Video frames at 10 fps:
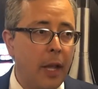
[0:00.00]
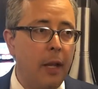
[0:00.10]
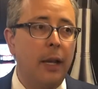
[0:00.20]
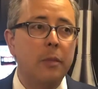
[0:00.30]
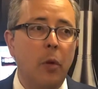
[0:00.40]

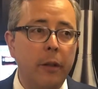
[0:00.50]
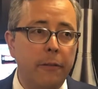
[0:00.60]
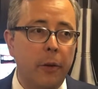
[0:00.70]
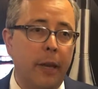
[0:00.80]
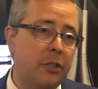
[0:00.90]
a lot more
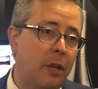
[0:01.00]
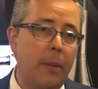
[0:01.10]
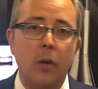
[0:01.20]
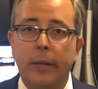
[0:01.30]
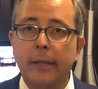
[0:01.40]
information
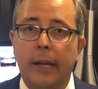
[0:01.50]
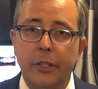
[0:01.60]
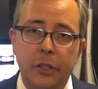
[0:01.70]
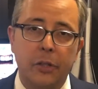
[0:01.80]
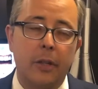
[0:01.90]
about
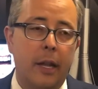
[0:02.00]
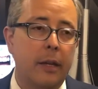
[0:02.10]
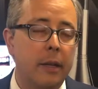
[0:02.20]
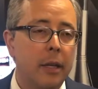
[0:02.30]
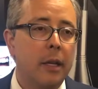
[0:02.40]
radiation
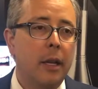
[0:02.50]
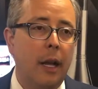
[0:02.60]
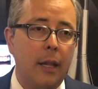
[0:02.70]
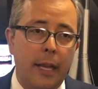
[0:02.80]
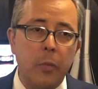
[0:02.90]
and
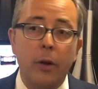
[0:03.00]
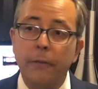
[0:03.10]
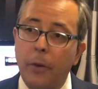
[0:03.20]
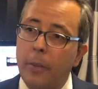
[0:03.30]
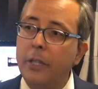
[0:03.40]
a lot more
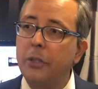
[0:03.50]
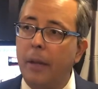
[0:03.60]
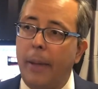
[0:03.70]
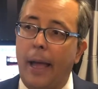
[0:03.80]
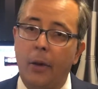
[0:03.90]
information
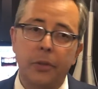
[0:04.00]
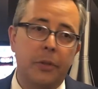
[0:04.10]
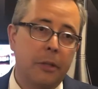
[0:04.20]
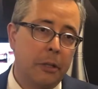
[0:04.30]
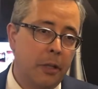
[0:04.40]
about
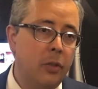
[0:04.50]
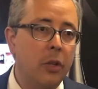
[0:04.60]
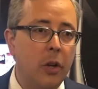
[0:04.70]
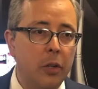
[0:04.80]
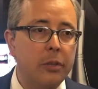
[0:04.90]
you
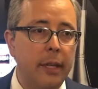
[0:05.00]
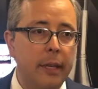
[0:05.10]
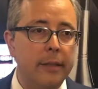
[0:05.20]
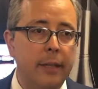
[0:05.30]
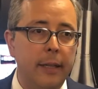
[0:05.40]
know
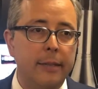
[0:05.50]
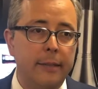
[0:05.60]
the the,